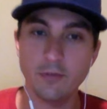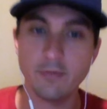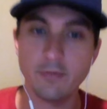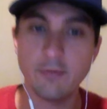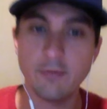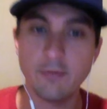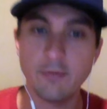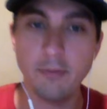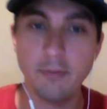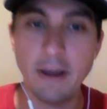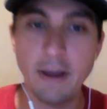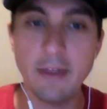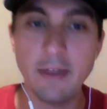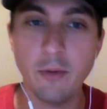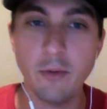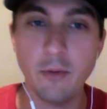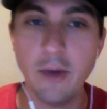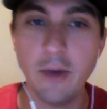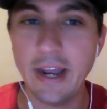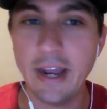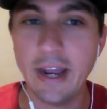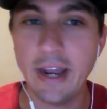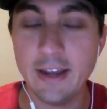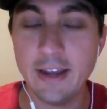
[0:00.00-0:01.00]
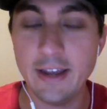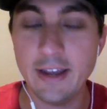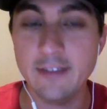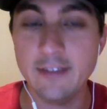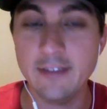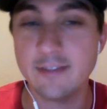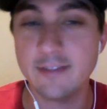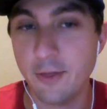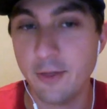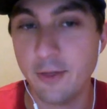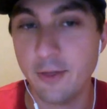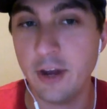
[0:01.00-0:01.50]
by the way, is
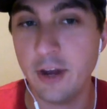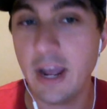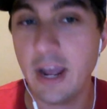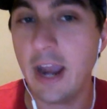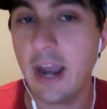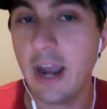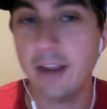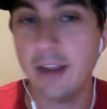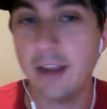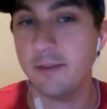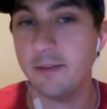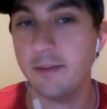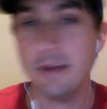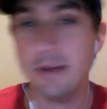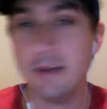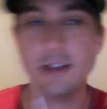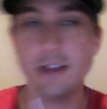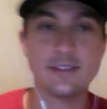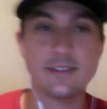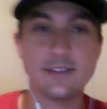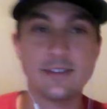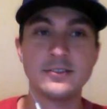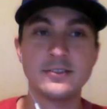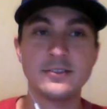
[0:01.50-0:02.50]
38th. I mean, this is